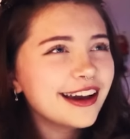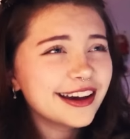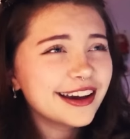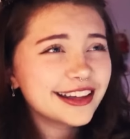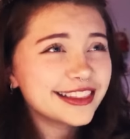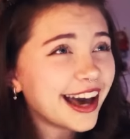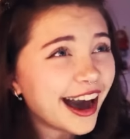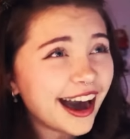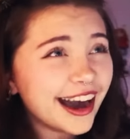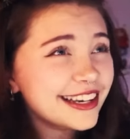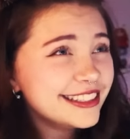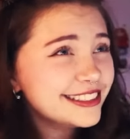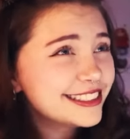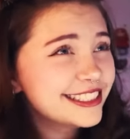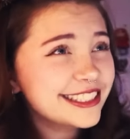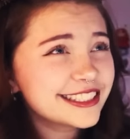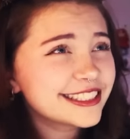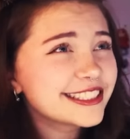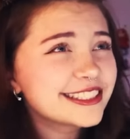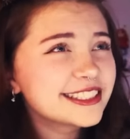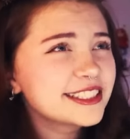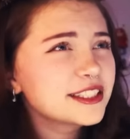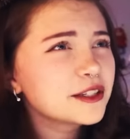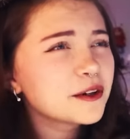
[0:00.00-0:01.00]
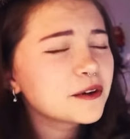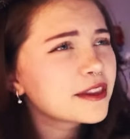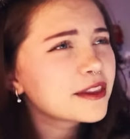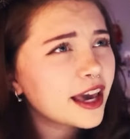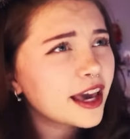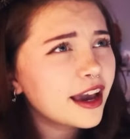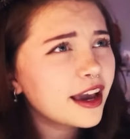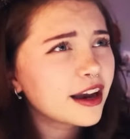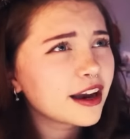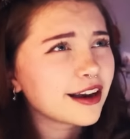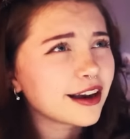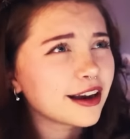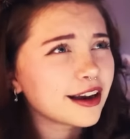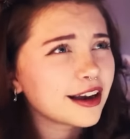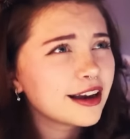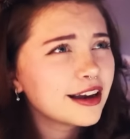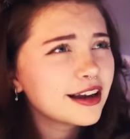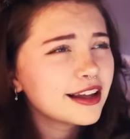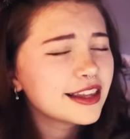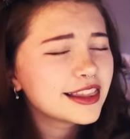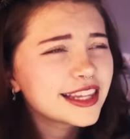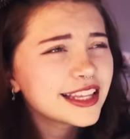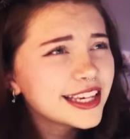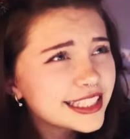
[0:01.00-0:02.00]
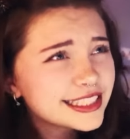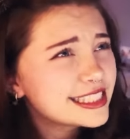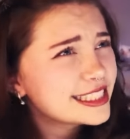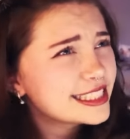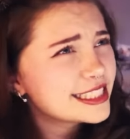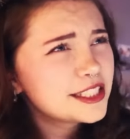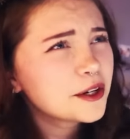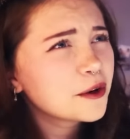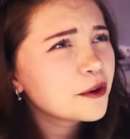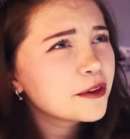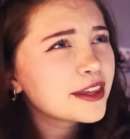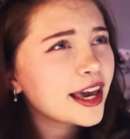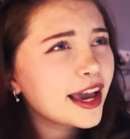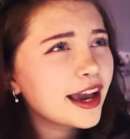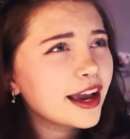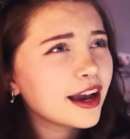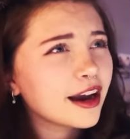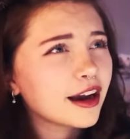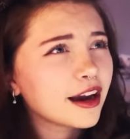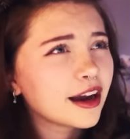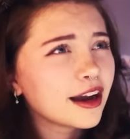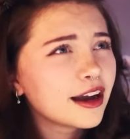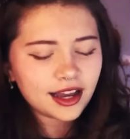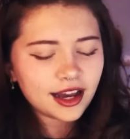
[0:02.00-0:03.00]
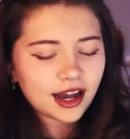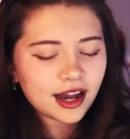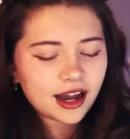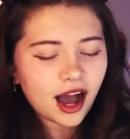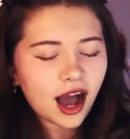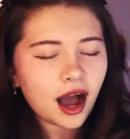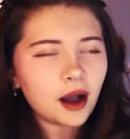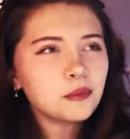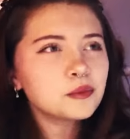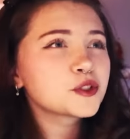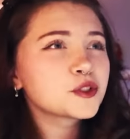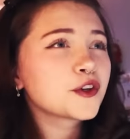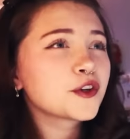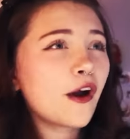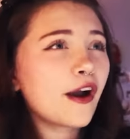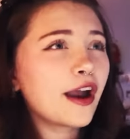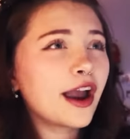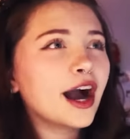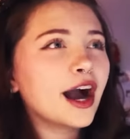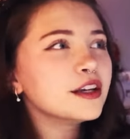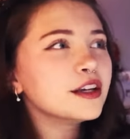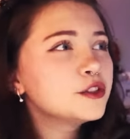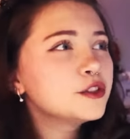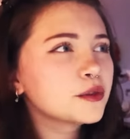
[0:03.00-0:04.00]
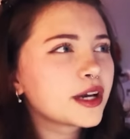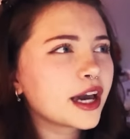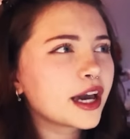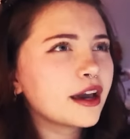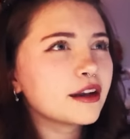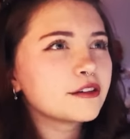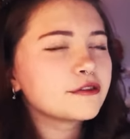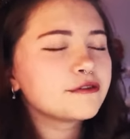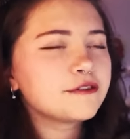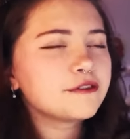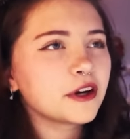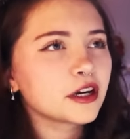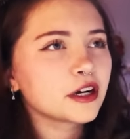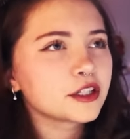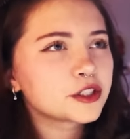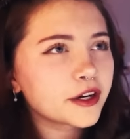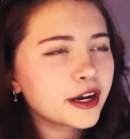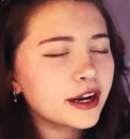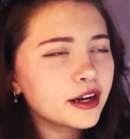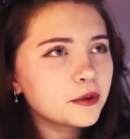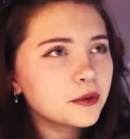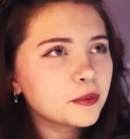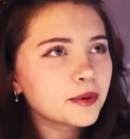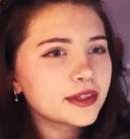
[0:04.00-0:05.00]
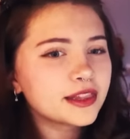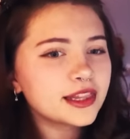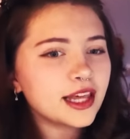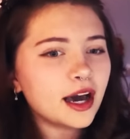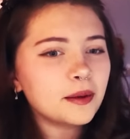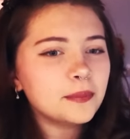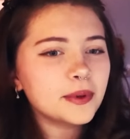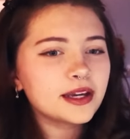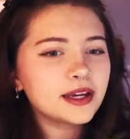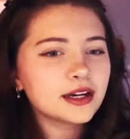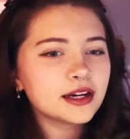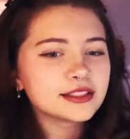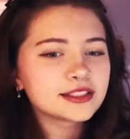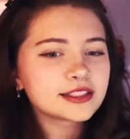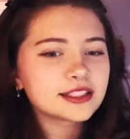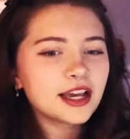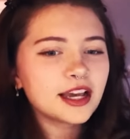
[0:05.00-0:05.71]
The idea is still there. It's still there. I'm sorry, I do get frustrated with that because